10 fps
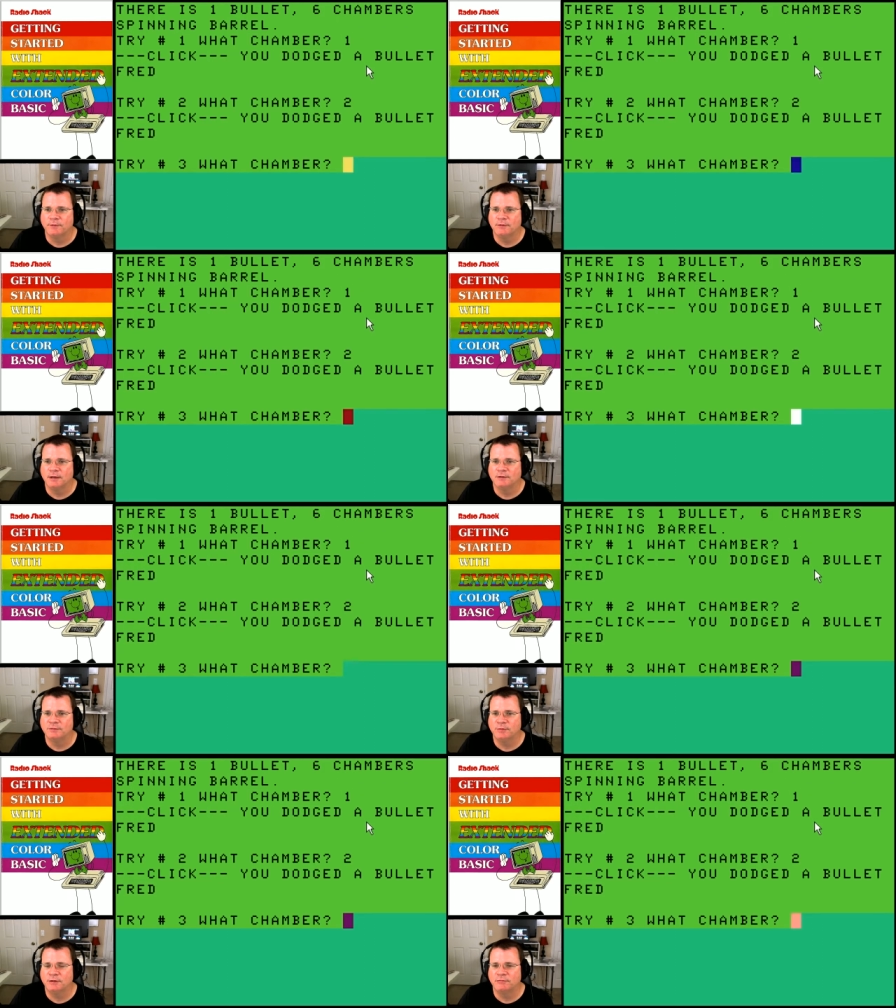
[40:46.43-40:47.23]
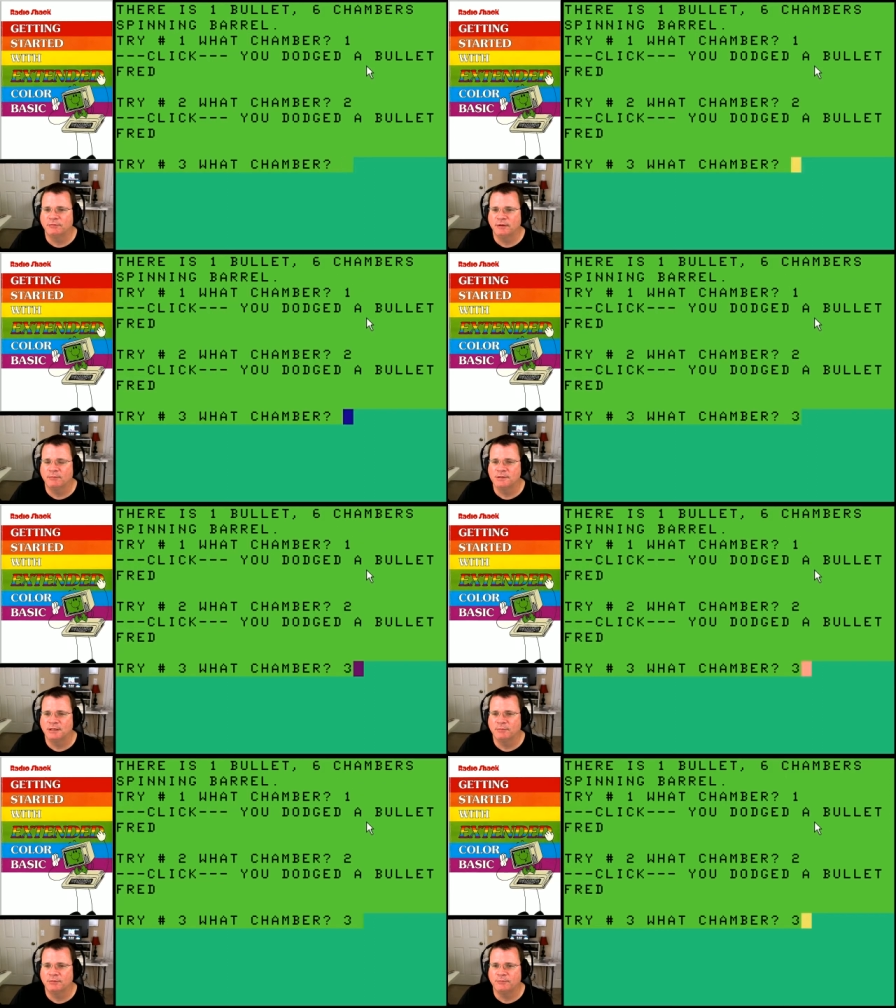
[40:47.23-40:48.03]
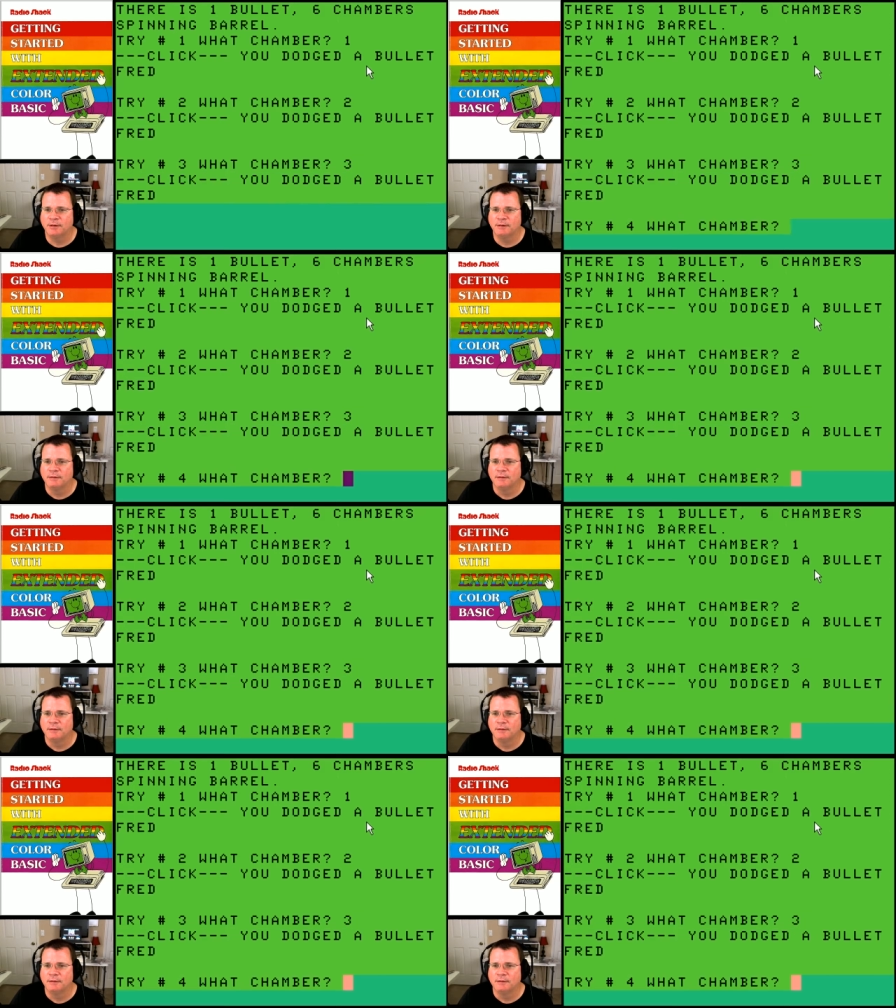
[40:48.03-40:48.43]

You dodged a bullet, Fred. What chamber? Three.